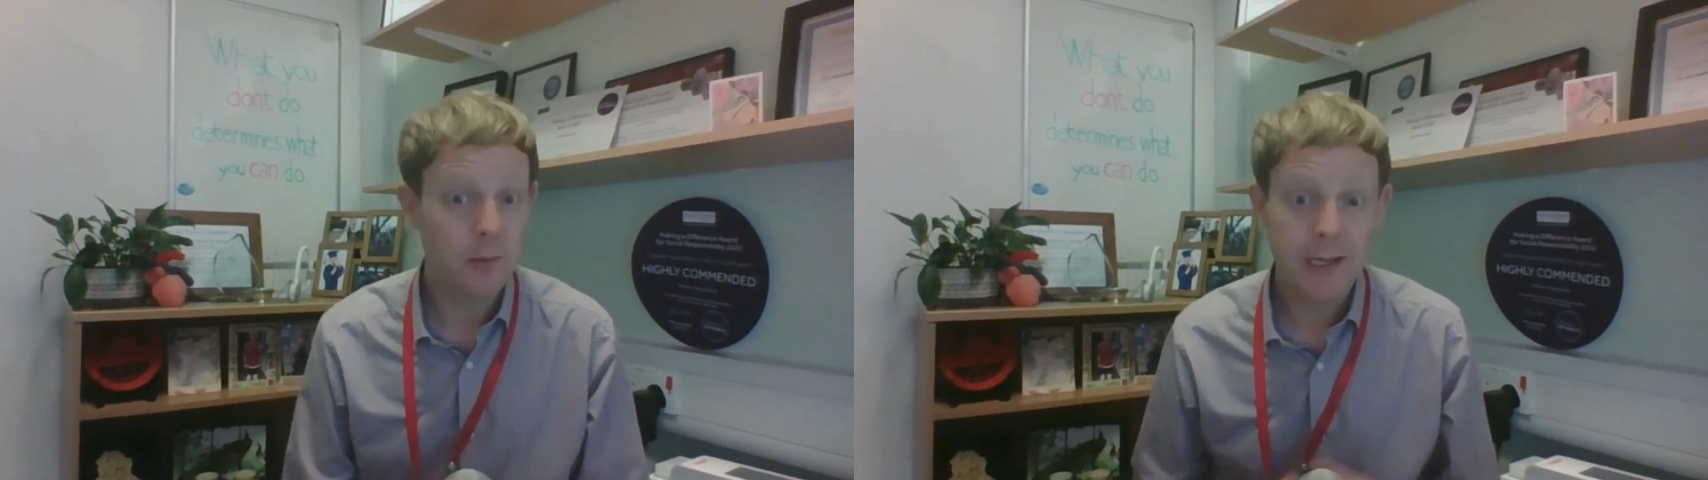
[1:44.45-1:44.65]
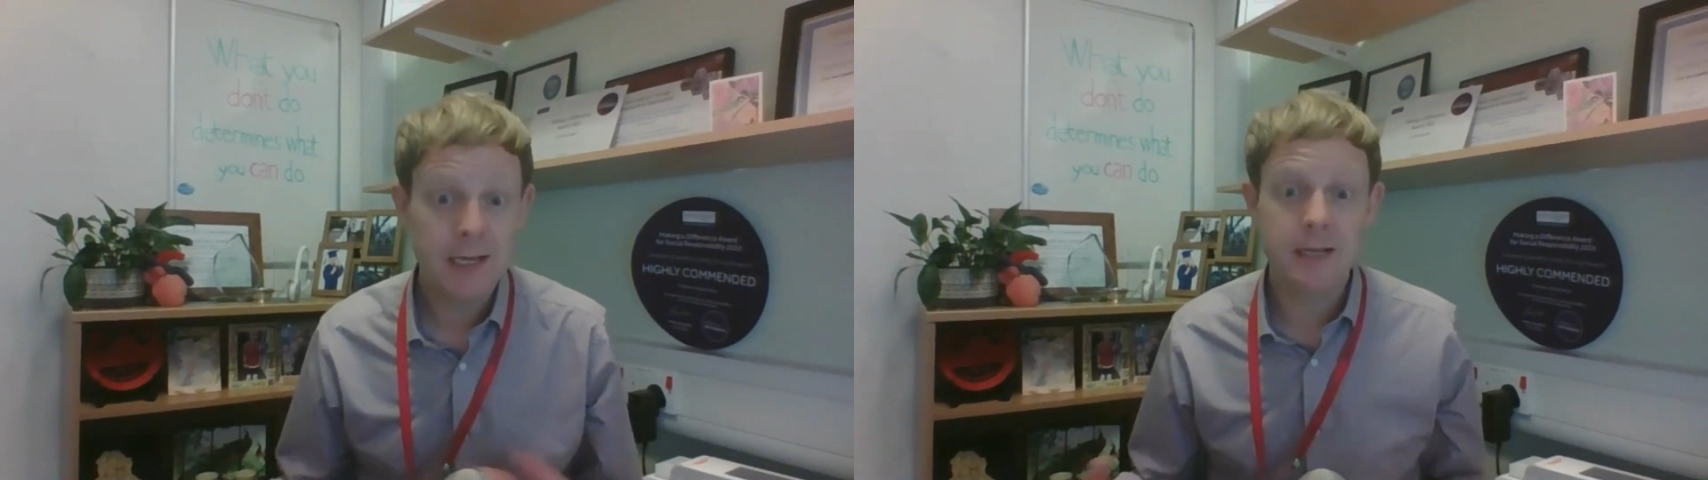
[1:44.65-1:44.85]

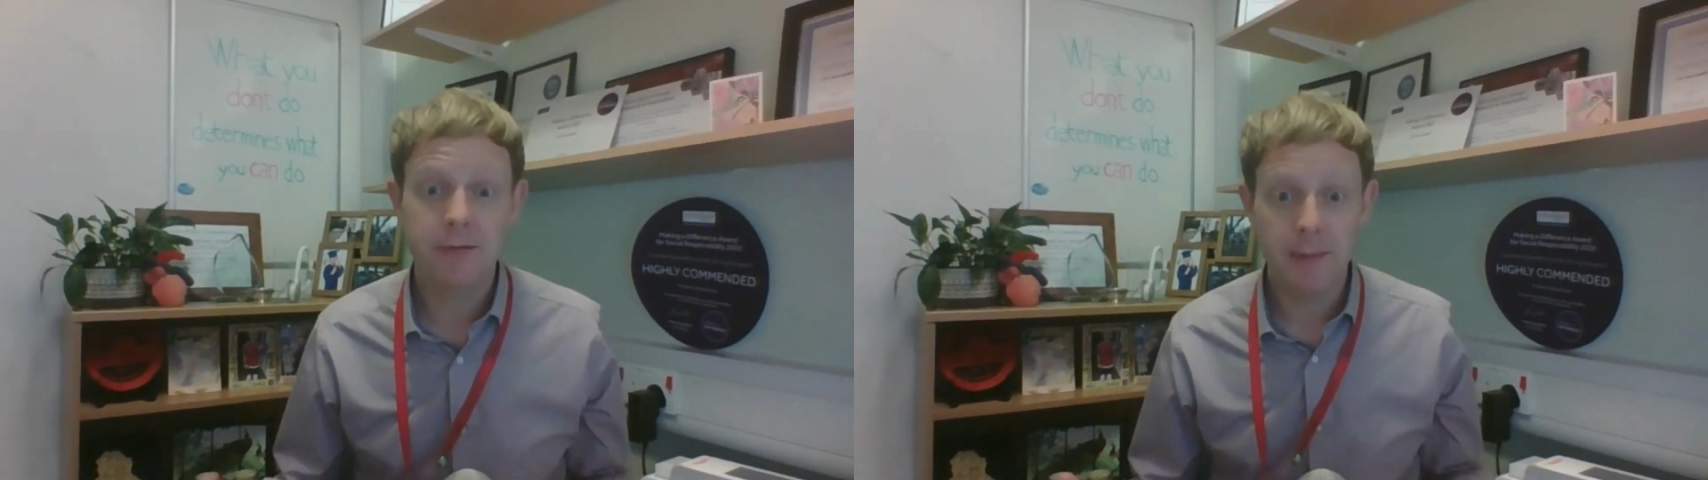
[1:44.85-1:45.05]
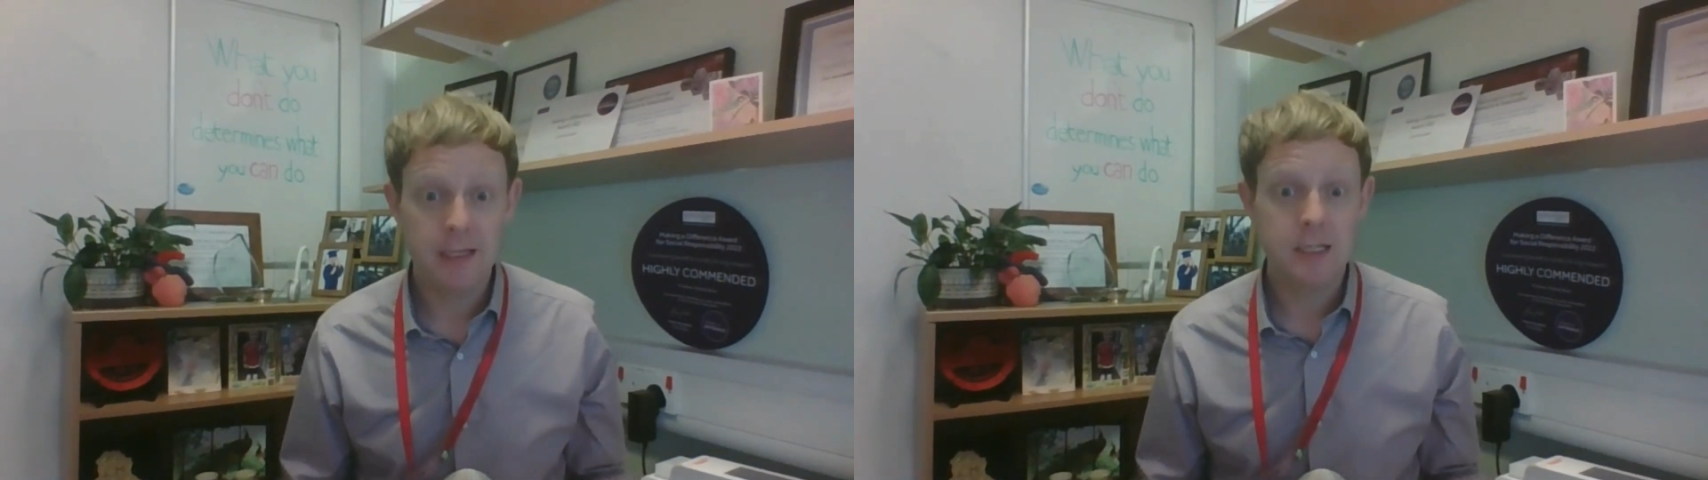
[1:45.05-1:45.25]
we ask if
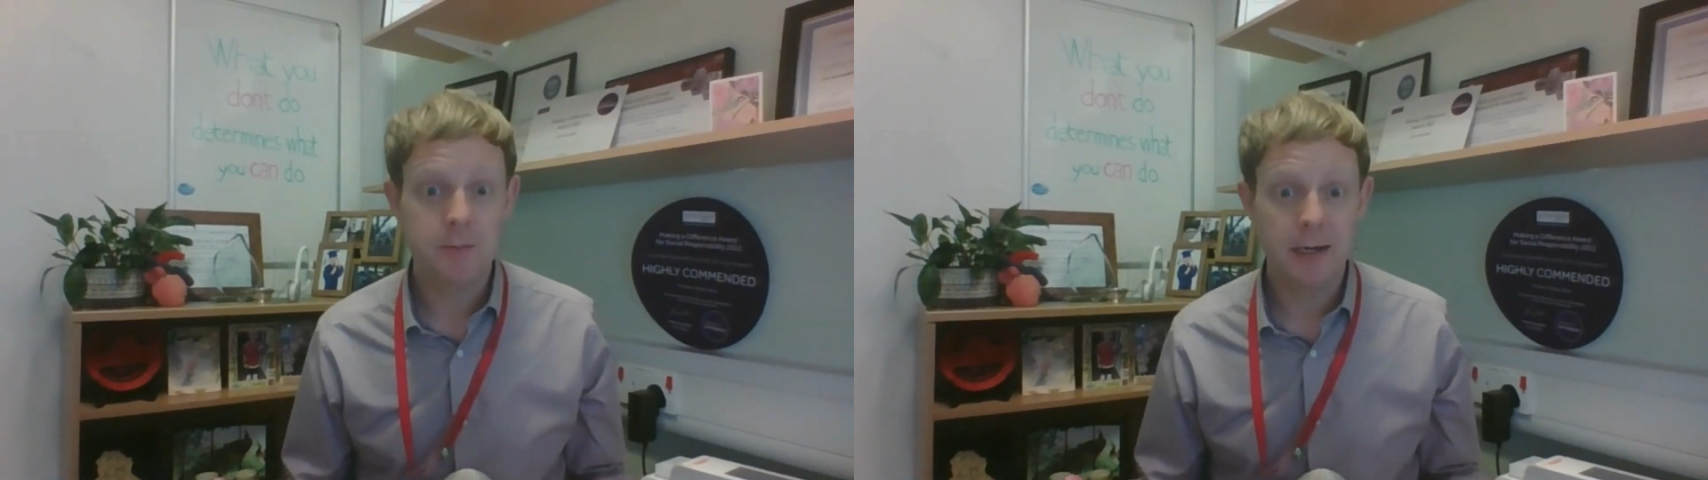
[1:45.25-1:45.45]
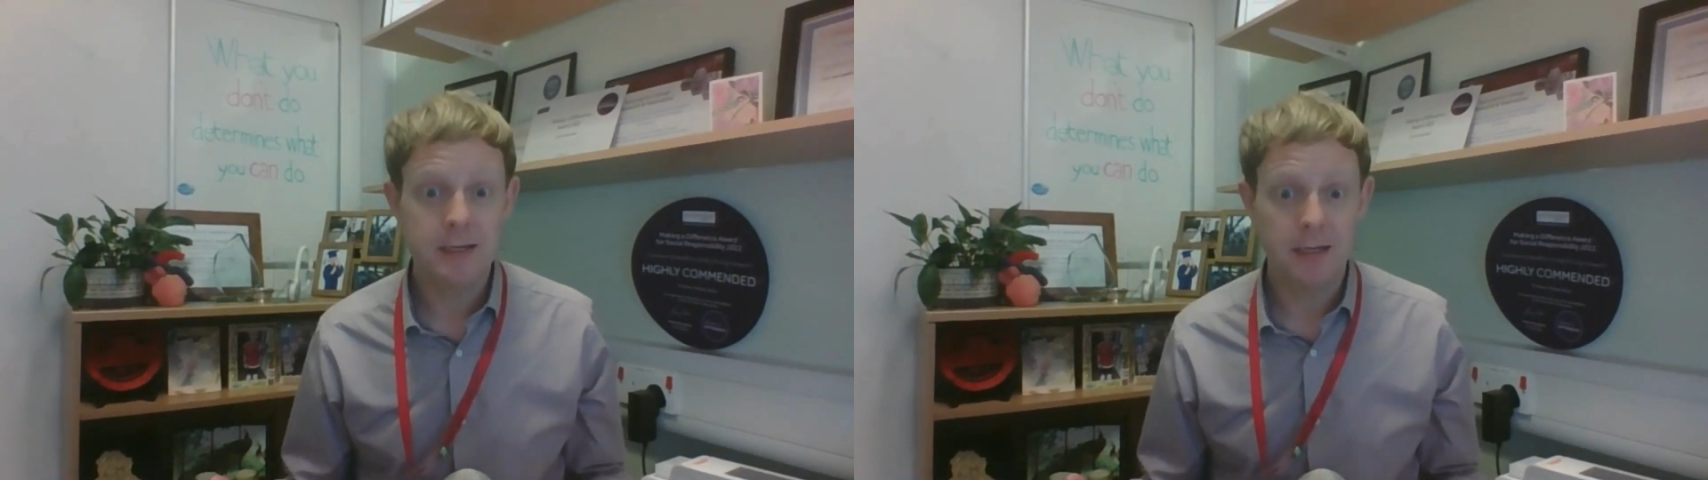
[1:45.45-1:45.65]
the pain
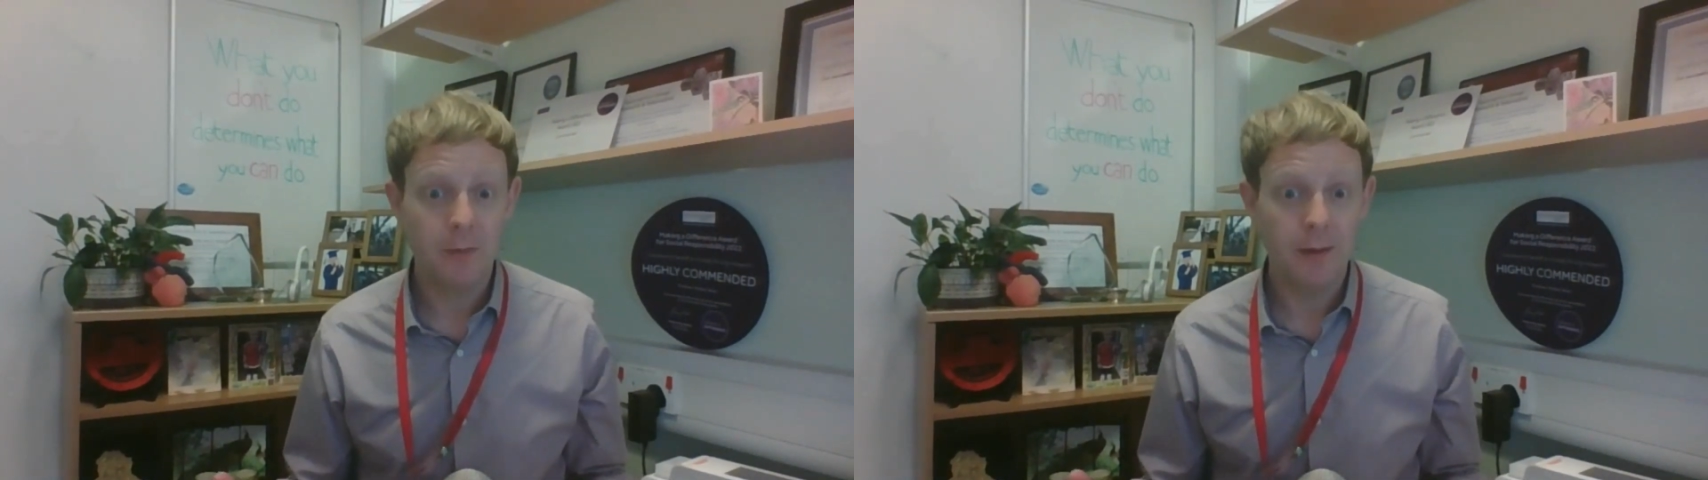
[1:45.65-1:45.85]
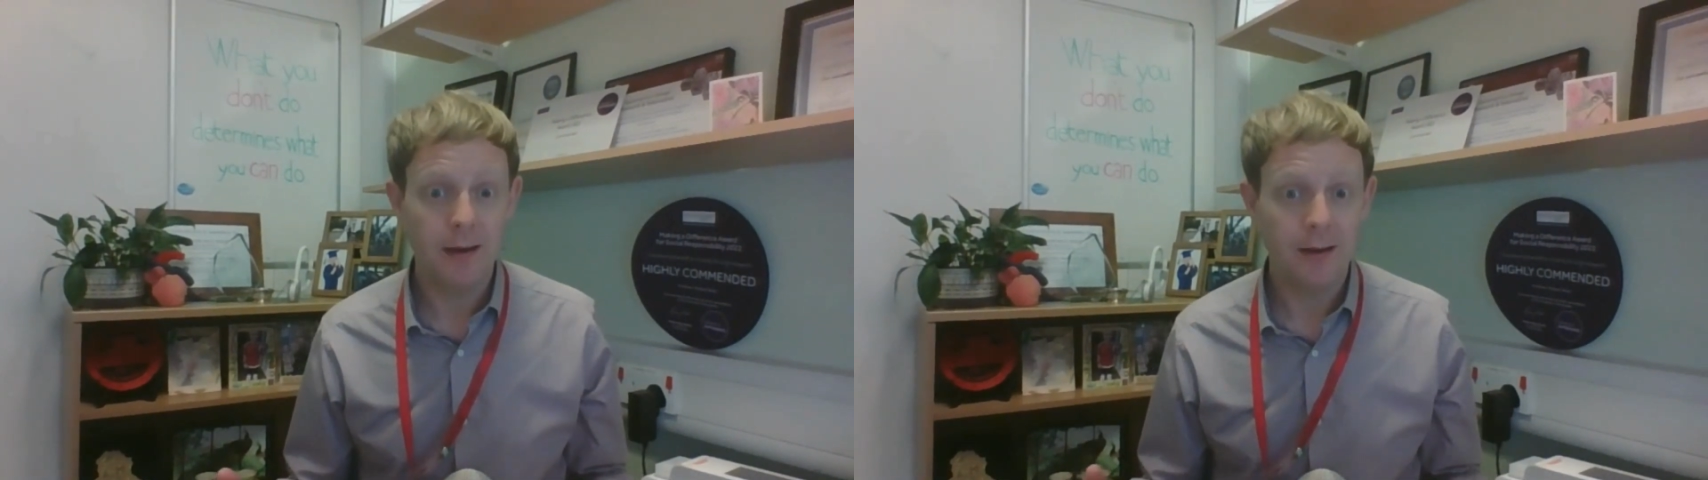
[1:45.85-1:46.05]
spreads
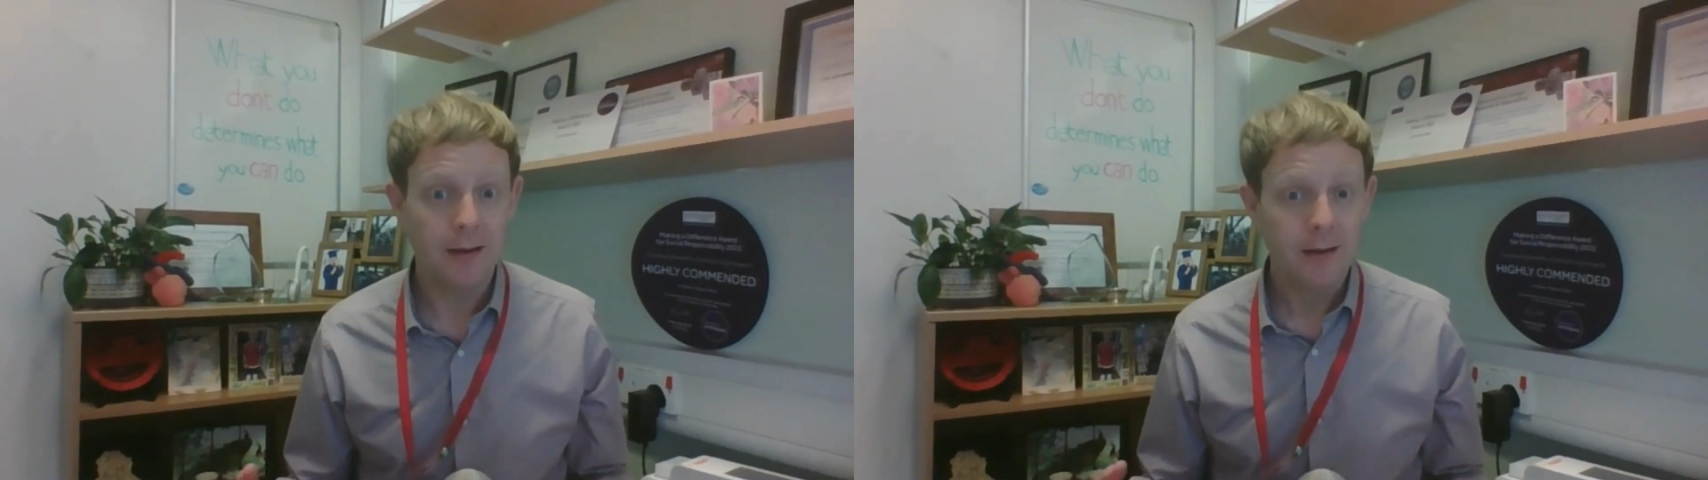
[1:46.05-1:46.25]
anywhere.